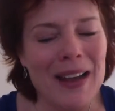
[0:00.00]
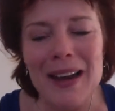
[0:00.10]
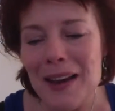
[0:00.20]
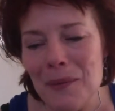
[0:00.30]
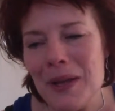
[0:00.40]

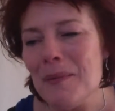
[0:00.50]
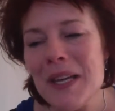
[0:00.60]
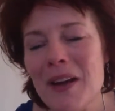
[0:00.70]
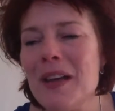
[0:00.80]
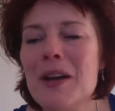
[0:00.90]
it will
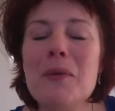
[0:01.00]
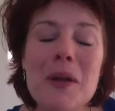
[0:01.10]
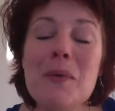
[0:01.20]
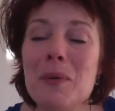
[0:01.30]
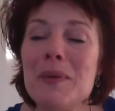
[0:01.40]

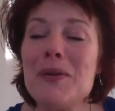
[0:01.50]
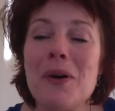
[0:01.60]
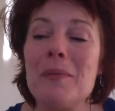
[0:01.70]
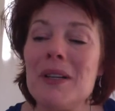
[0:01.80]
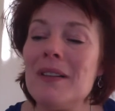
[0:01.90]
be
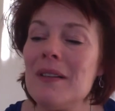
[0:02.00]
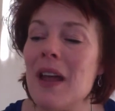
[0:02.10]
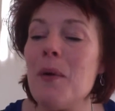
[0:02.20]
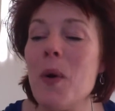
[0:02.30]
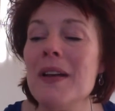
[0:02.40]
normal.
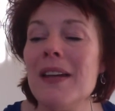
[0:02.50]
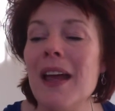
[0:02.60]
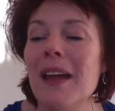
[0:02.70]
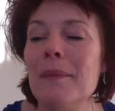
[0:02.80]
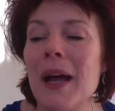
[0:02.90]
And one
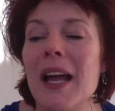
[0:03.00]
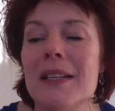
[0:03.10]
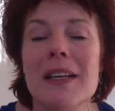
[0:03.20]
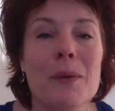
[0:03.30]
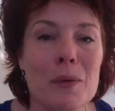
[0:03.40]
day my
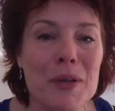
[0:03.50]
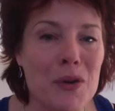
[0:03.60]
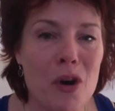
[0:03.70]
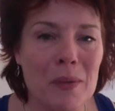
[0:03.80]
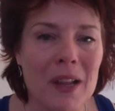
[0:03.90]
idea will be
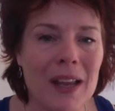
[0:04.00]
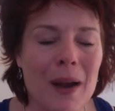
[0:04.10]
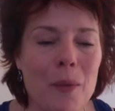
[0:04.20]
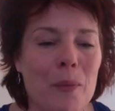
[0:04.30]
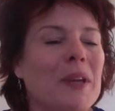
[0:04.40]
normal, and I
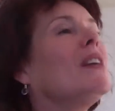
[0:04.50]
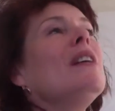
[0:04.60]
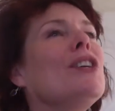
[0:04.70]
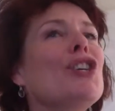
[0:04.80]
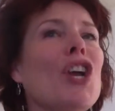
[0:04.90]
won't be
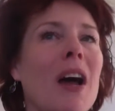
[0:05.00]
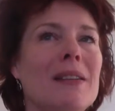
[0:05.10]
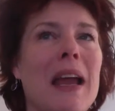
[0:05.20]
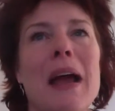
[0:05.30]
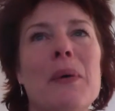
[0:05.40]
shot
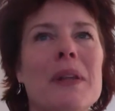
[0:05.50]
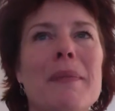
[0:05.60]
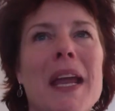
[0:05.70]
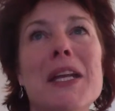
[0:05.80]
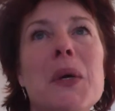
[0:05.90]
down and
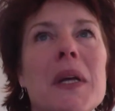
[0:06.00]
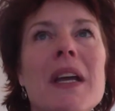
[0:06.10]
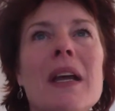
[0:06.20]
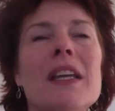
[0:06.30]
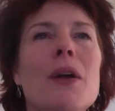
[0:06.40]
made
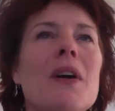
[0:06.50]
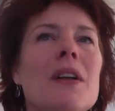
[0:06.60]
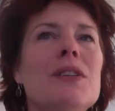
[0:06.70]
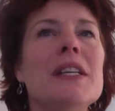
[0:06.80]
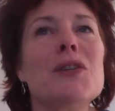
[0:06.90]

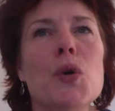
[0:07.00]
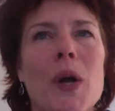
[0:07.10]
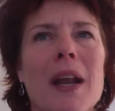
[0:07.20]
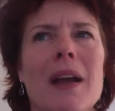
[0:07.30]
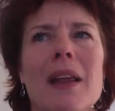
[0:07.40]

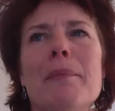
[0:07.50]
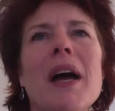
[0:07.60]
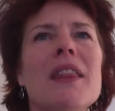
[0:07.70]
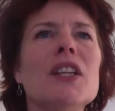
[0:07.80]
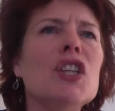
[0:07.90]
discredited
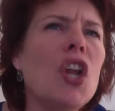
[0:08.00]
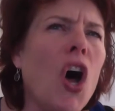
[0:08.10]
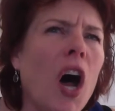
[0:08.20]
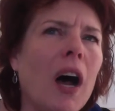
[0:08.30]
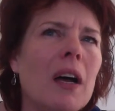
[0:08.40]
by the
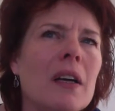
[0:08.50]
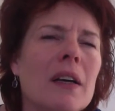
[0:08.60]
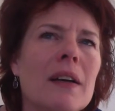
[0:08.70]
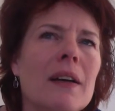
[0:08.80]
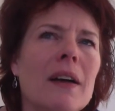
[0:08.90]
law,
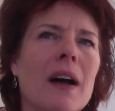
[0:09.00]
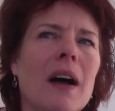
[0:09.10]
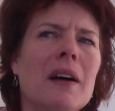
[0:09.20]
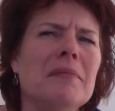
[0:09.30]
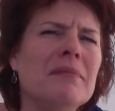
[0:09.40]

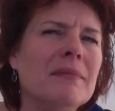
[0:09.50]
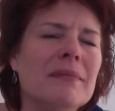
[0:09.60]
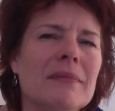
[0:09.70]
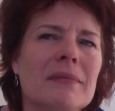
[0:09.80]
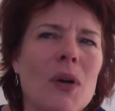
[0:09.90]

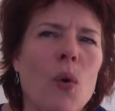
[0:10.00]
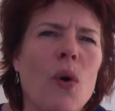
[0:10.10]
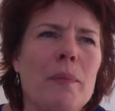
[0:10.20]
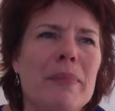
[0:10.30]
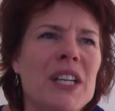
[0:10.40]

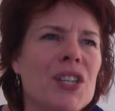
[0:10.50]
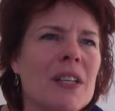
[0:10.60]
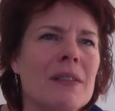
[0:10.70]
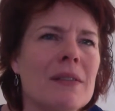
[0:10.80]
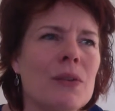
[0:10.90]
or
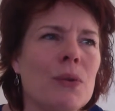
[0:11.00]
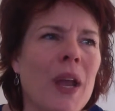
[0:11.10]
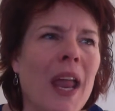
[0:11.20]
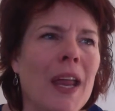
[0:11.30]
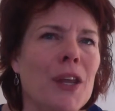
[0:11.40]
bitches who
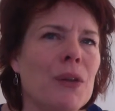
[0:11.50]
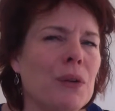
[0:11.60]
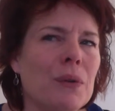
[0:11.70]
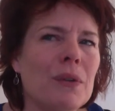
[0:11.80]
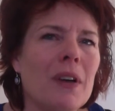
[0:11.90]
hate
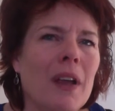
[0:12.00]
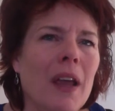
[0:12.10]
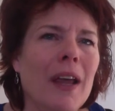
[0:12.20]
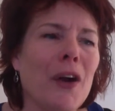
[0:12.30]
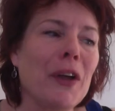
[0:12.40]
you
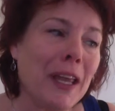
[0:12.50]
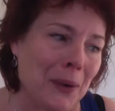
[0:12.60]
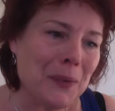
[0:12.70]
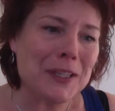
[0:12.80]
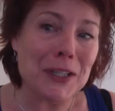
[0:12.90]
and are
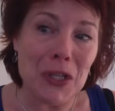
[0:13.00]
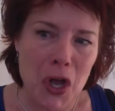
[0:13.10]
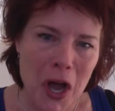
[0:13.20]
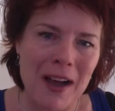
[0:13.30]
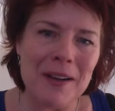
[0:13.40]
in with the
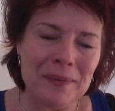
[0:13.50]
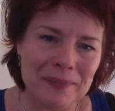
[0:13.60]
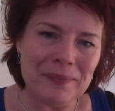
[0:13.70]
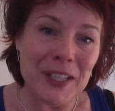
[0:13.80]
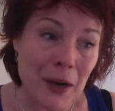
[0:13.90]
law.
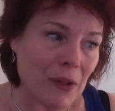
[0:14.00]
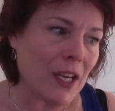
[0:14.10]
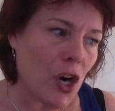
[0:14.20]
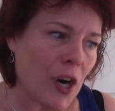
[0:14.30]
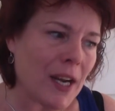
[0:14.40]

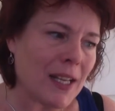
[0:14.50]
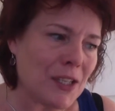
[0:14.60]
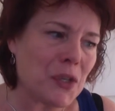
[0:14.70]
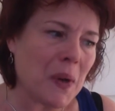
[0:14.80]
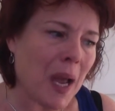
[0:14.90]
Like
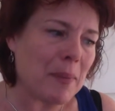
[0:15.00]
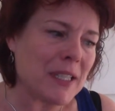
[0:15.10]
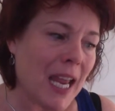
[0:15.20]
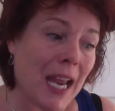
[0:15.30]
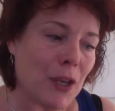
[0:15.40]
guardians who happen
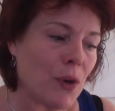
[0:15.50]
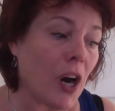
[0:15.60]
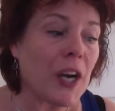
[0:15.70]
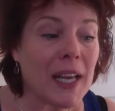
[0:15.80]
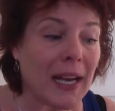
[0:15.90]
to hate you,
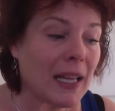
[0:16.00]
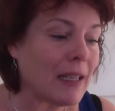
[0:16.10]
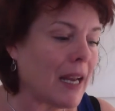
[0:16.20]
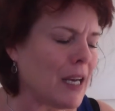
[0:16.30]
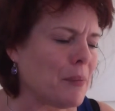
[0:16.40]
guardian ad
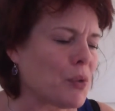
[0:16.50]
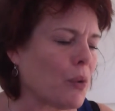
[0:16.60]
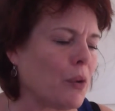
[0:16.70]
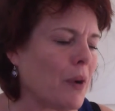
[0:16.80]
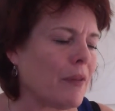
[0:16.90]
litems,
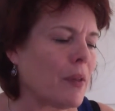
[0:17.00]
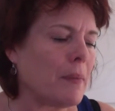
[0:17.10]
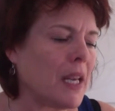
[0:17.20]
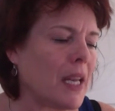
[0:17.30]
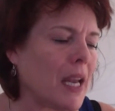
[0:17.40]
or whoever the
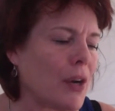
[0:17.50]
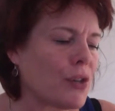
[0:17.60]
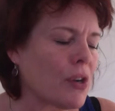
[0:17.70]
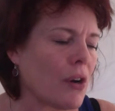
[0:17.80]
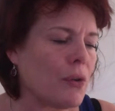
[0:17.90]

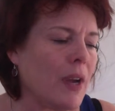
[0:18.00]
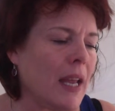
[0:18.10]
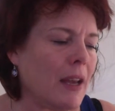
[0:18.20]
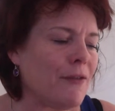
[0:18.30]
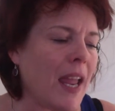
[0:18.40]
mediators are, who,
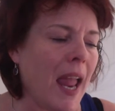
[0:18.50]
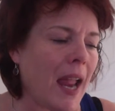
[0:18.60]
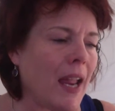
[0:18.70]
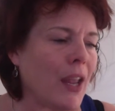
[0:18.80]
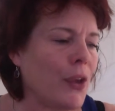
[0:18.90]
if they
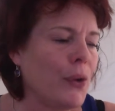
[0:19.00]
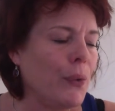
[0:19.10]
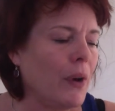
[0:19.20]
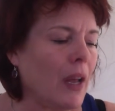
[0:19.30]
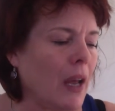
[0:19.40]
hate
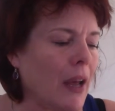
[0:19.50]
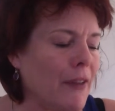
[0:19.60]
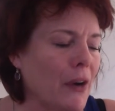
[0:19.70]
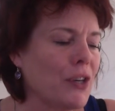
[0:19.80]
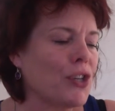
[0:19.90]
you and
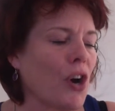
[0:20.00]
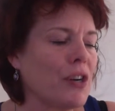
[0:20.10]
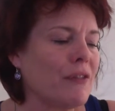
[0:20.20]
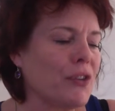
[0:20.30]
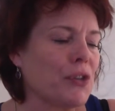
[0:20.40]
they're in
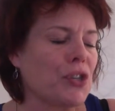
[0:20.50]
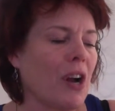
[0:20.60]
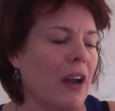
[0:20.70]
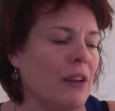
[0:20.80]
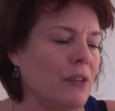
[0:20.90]
charge of your
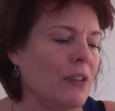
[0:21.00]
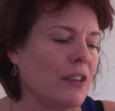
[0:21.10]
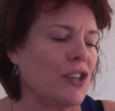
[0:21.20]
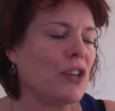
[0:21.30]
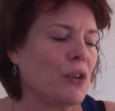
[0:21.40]
child
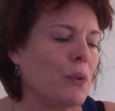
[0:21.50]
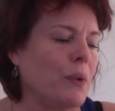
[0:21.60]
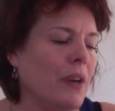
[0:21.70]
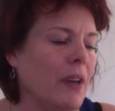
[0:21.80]
and you,